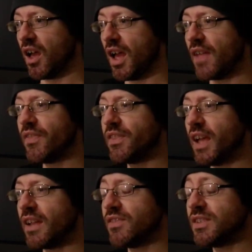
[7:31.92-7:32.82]
And,
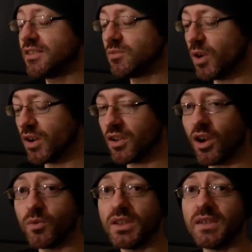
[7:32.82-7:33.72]
and this is where it
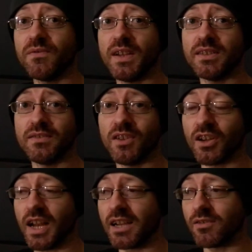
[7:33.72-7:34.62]
got really offensive and I
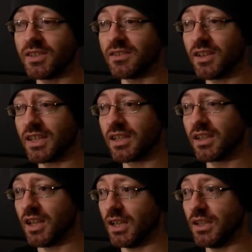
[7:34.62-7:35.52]
got angry. It's like,
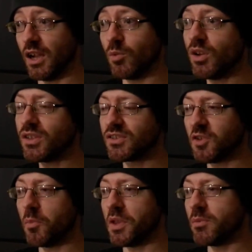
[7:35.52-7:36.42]
and I wanted to
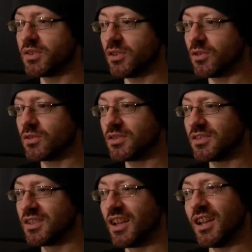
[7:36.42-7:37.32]
stop the episode
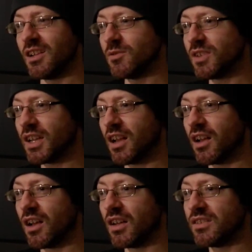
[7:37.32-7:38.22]
because it was like,
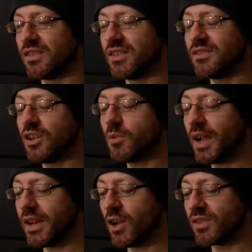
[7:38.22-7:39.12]
there's no
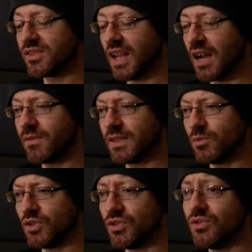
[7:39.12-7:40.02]
way in hell Starfleet
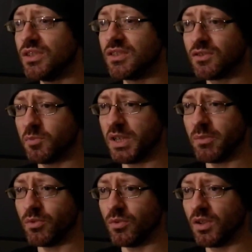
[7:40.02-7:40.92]
would do this to
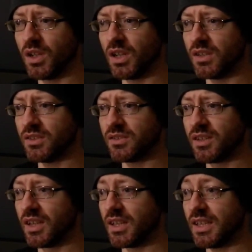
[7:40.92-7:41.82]
people. Just
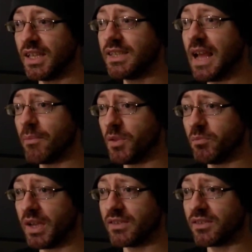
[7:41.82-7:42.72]
kidnap them
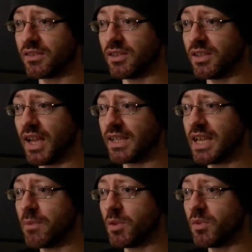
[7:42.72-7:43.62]
basically and
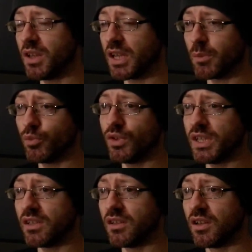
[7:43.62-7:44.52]
keep them in like a
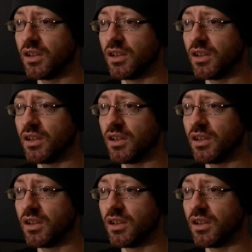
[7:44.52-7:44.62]
brig.